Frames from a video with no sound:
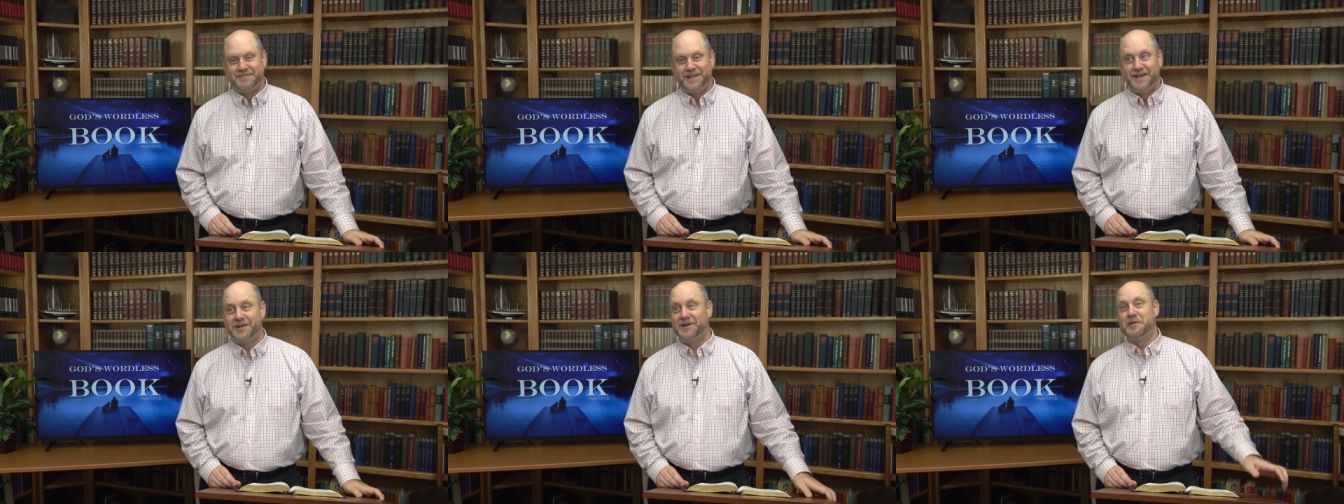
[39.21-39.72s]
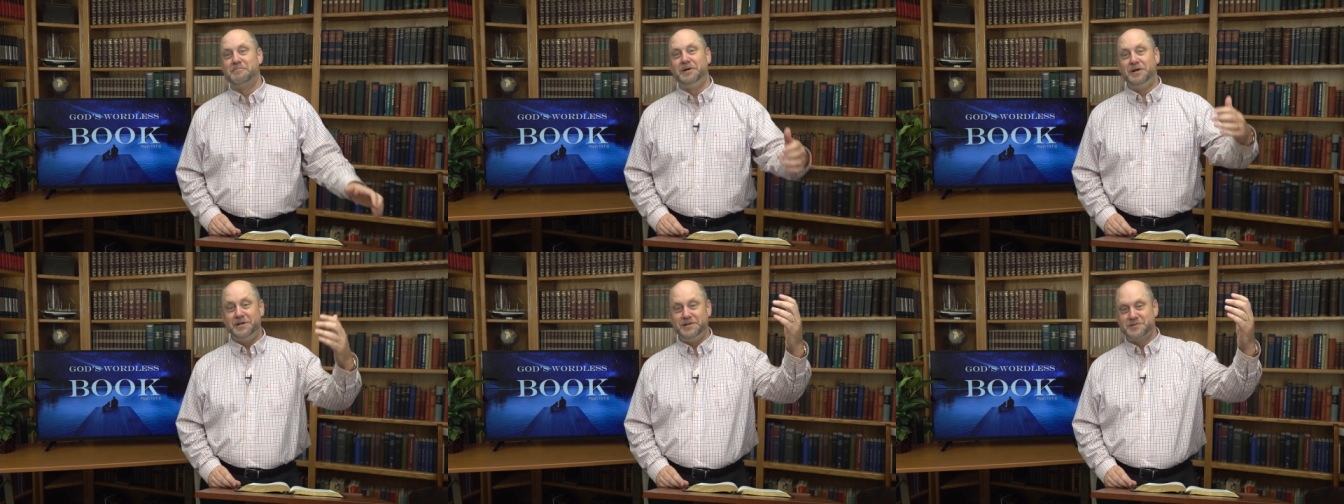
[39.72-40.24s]
And there are
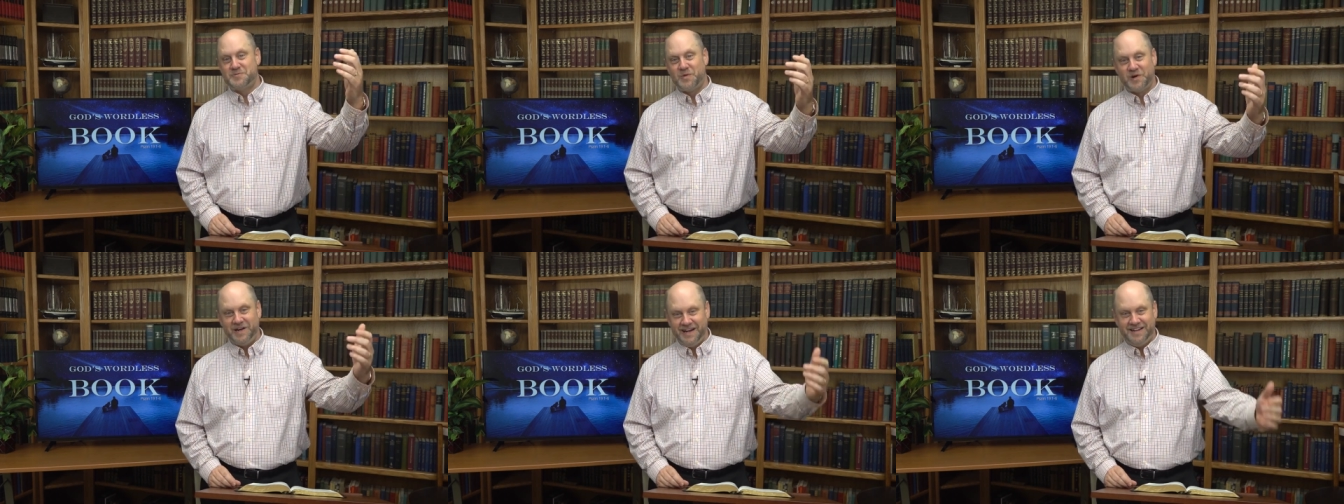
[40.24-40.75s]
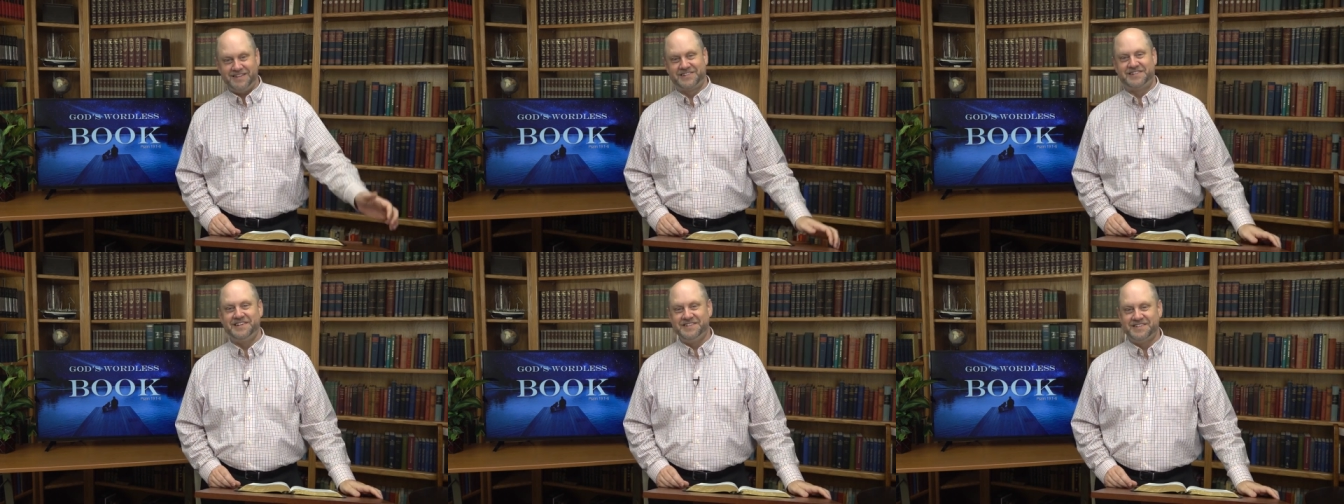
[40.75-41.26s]
billions more
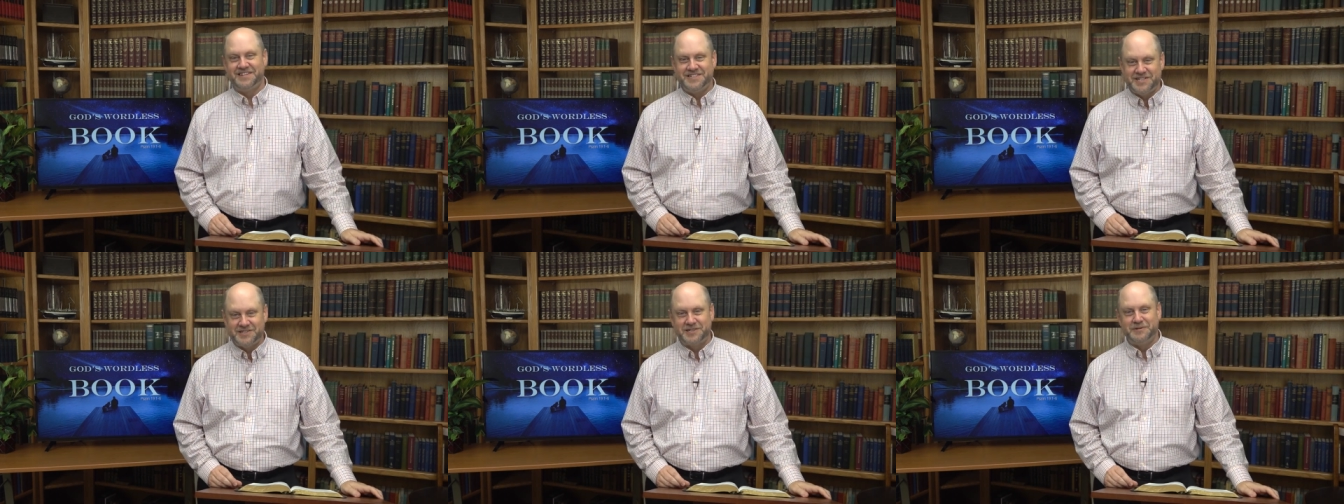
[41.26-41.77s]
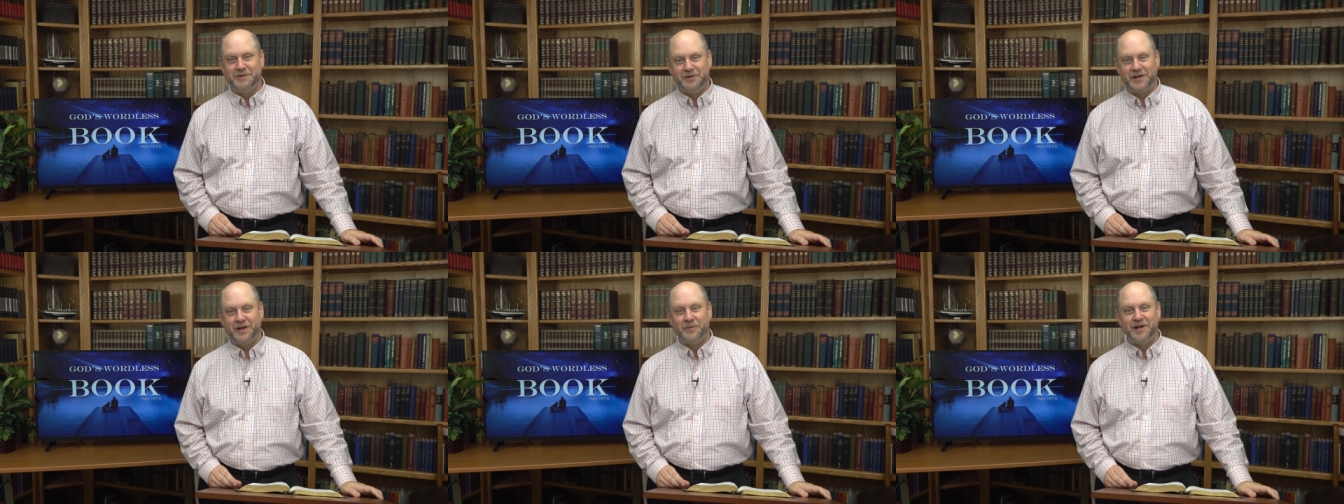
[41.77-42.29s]
galaxies than just the
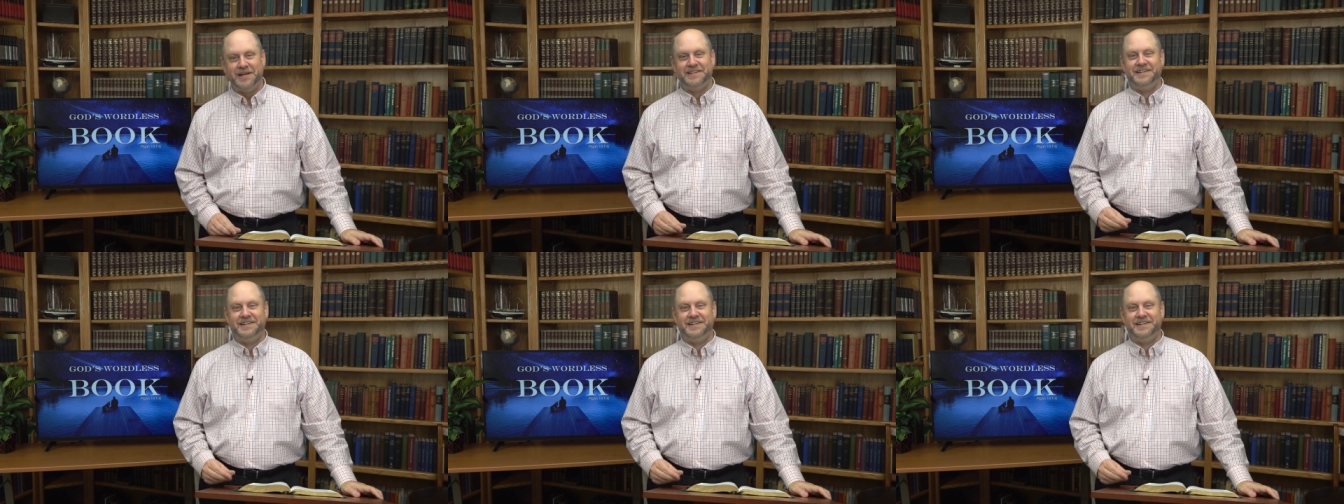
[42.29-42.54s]
Milky Way.